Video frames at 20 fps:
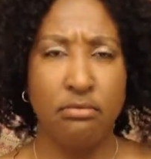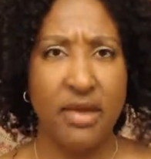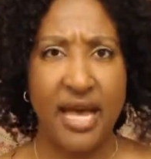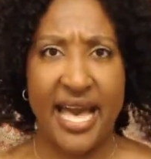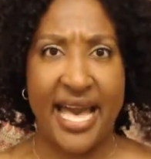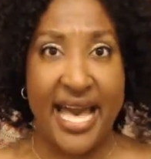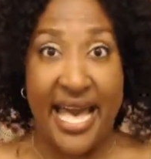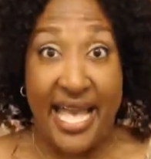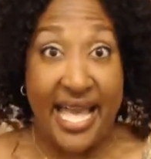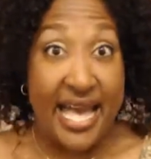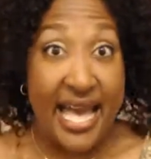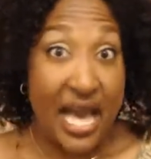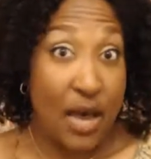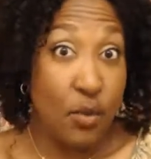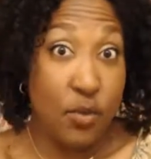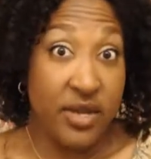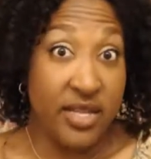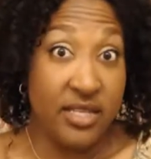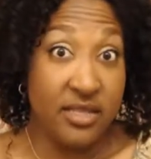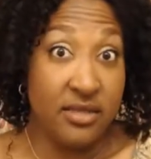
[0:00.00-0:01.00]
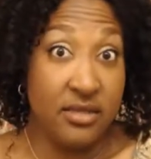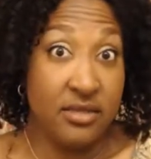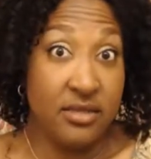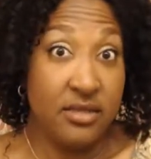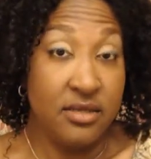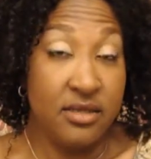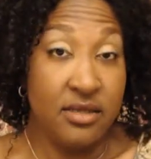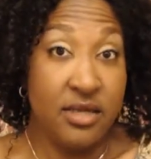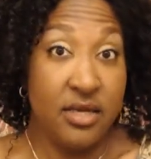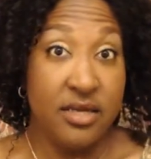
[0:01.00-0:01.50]
I, I, I wouldn't.
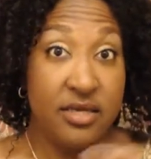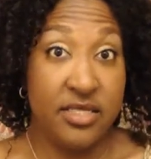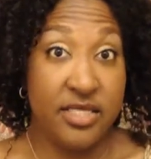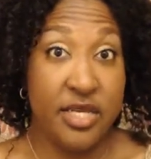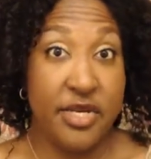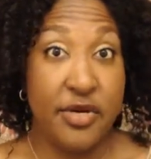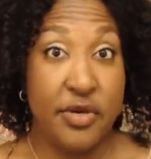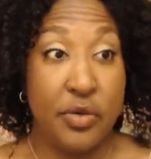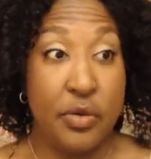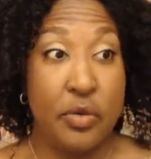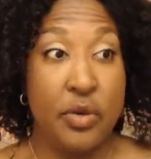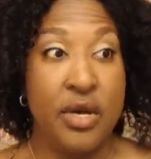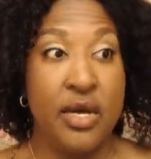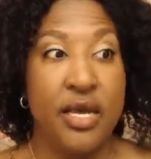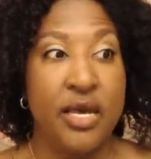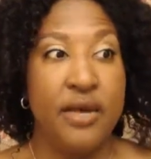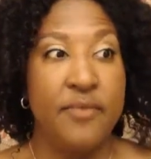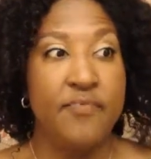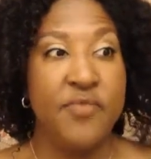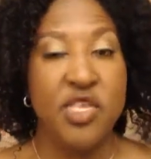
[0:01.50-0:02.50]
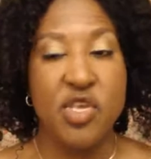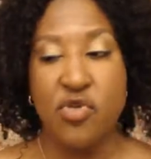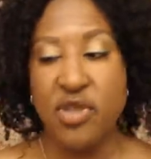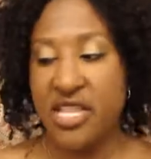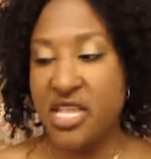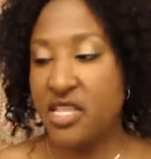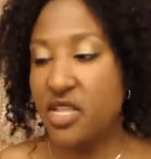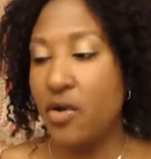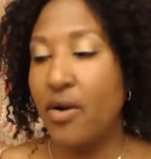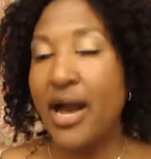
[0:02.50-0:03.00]
So you need
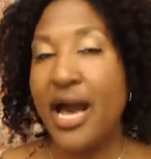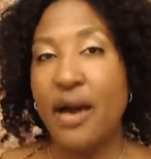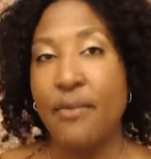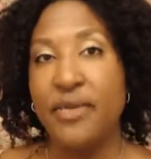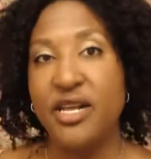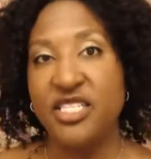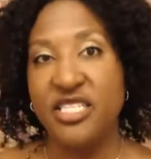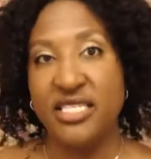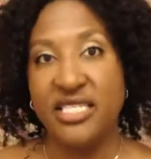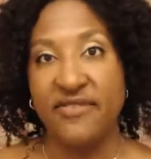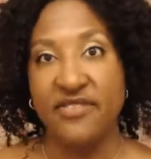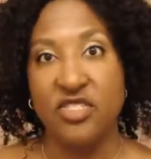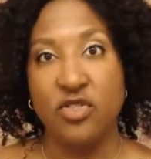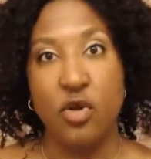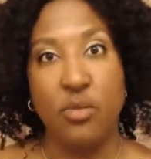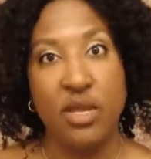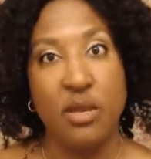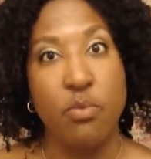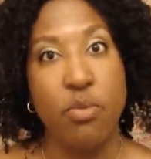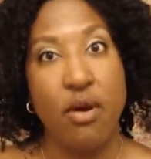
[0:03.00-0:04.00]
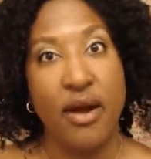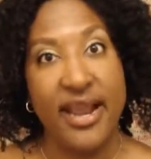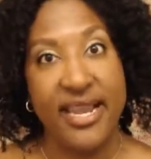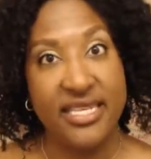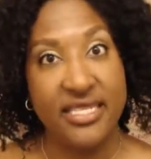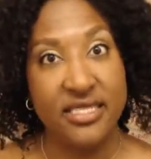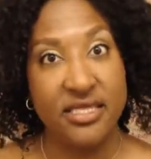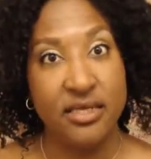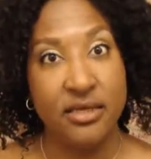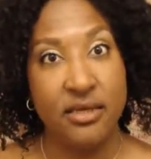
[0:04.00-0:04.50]
to know how much that stuff is normally
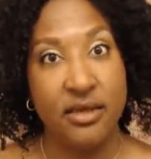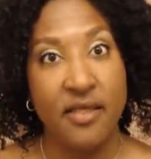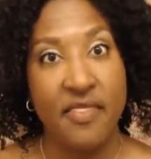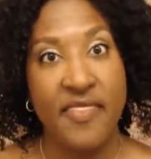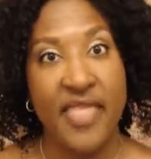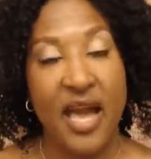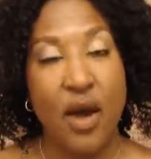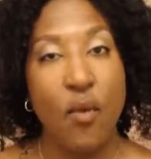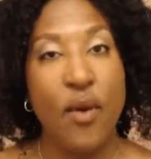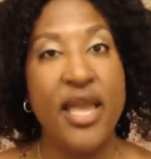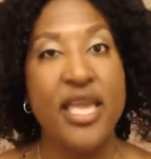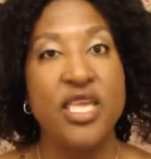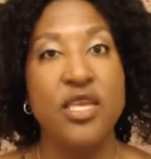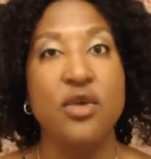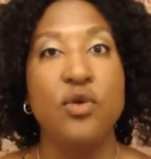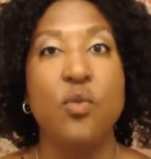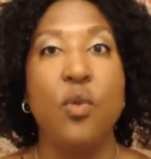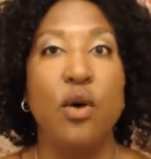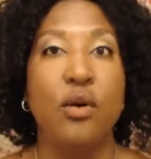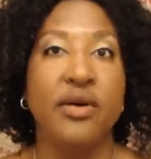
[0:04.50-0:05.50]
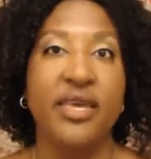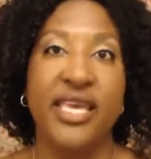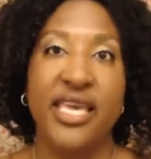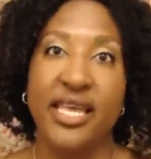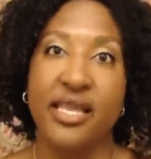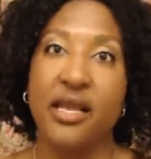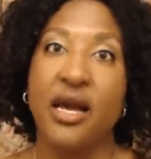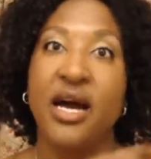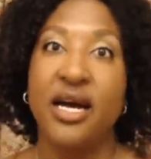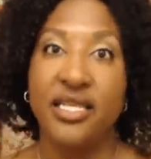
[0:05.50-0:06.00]
priced. That way you won't
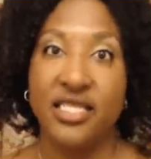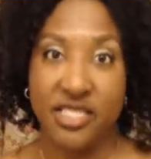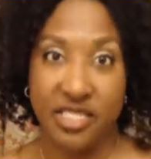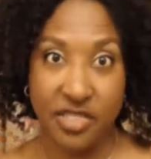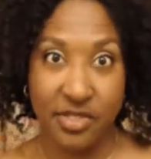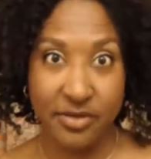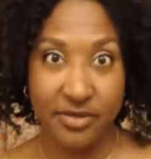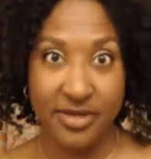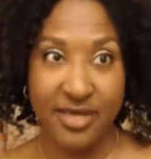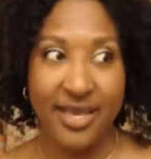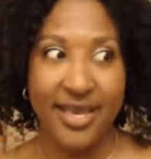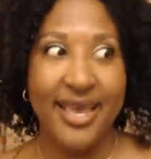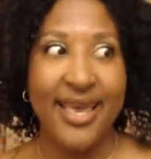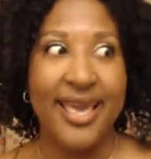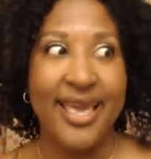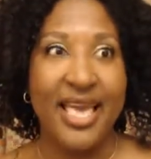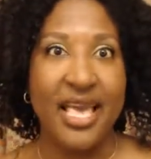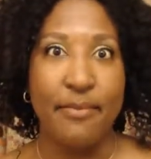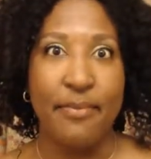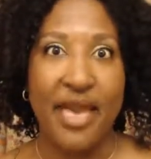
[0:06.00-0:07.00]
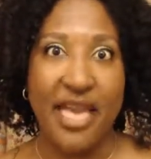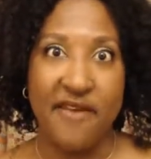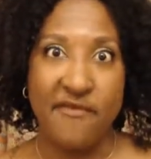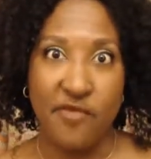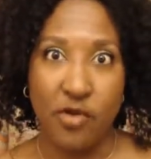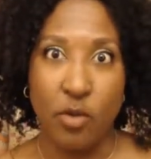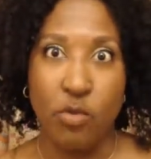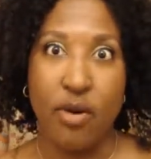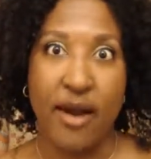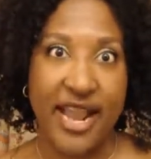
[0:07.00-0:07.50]
get hustled and pay
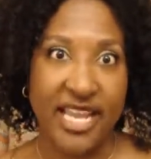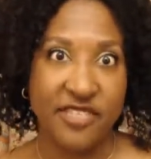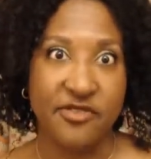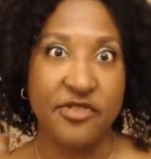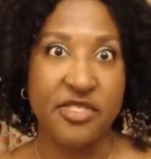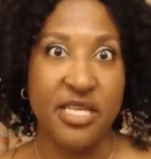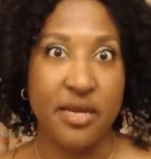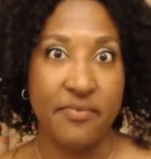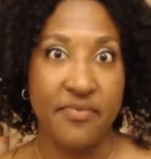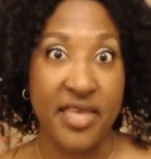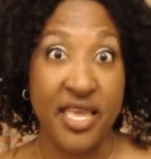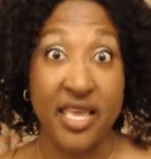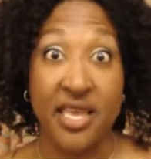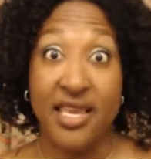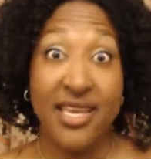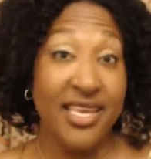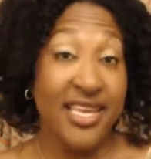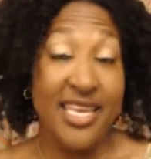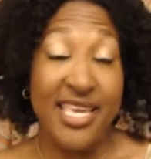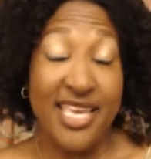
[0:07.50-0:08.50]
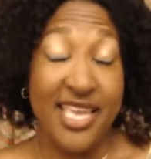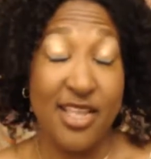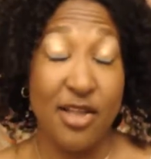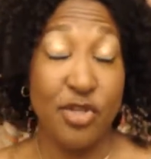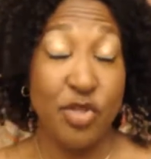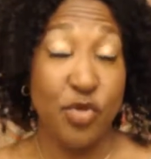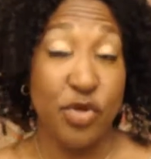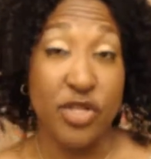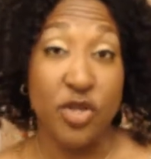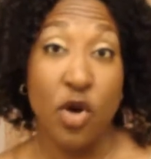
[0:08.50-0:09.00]
full price for something. You
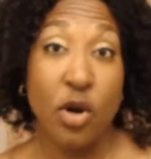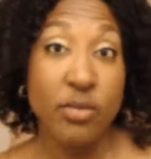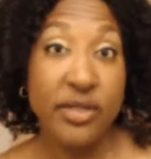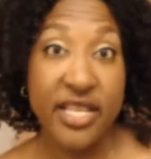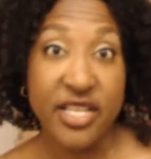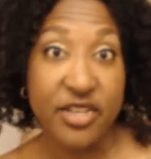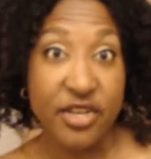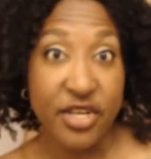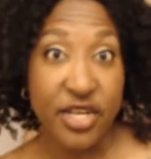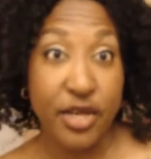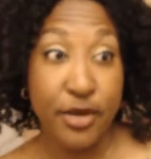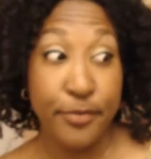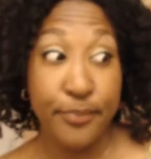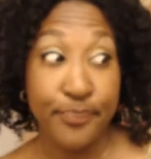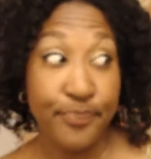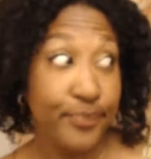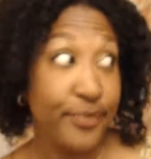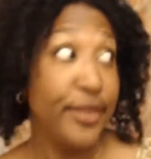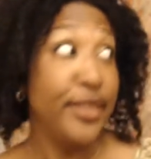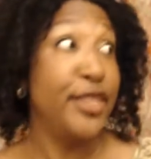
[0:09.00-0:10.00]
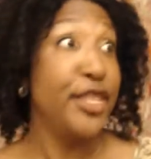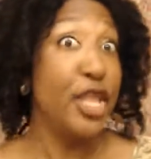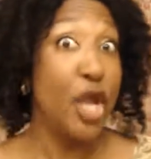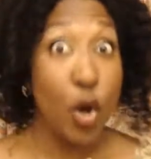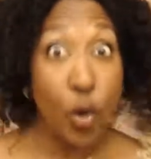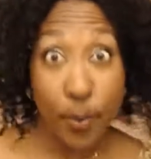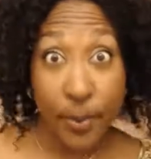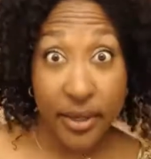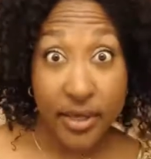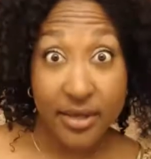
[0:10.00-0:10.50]
don't do it normally, do you?
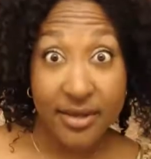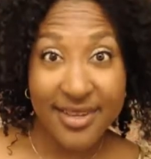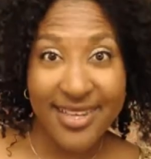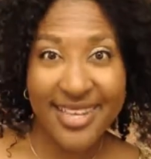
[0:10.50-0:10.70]
Nope.